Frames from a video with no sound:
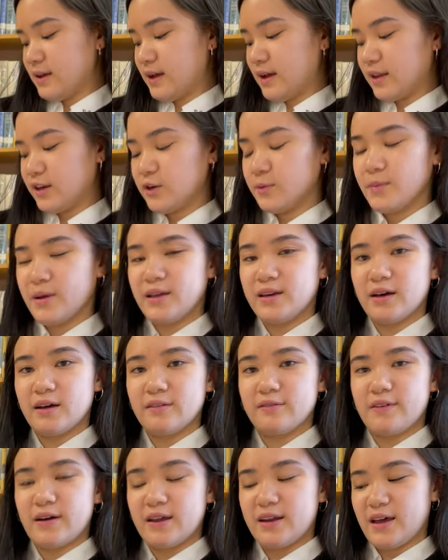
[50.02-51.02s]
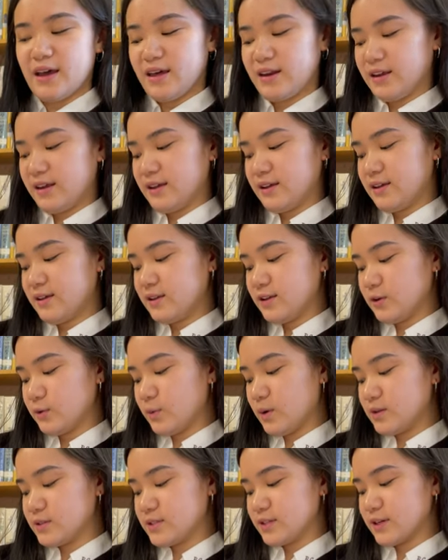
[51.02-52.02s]
And you may not find any you'll
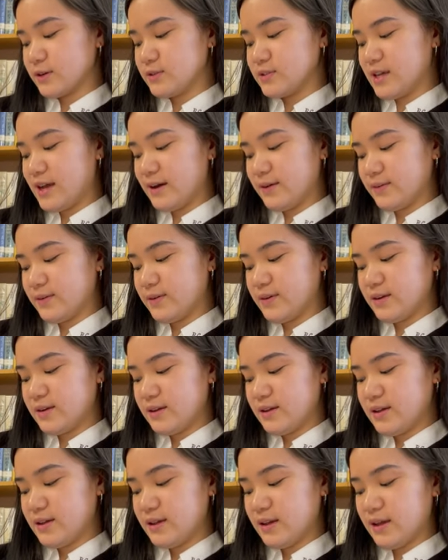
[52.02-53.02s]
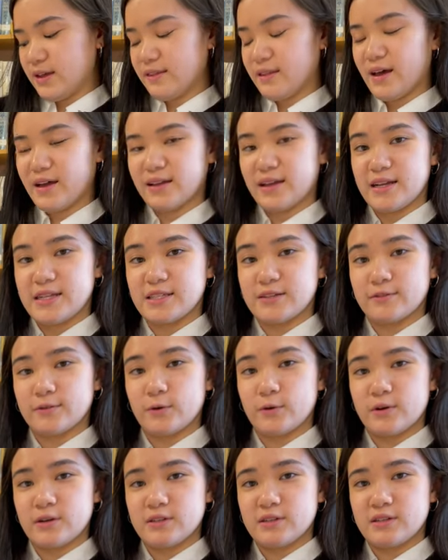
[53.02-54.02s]
want to go down. In that case, of
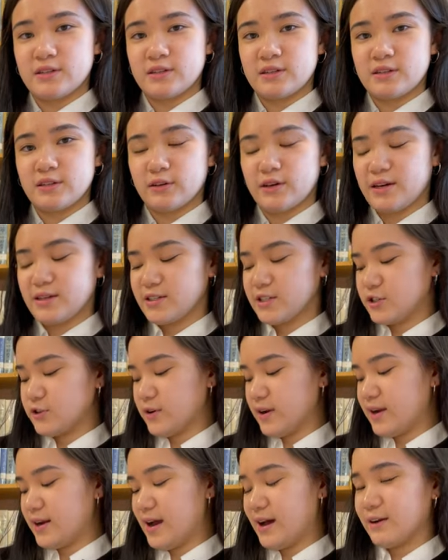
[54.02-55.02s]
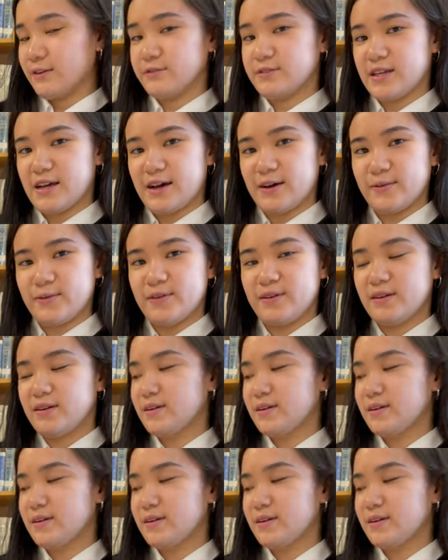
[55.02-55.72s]
course, you'll head straight out of town.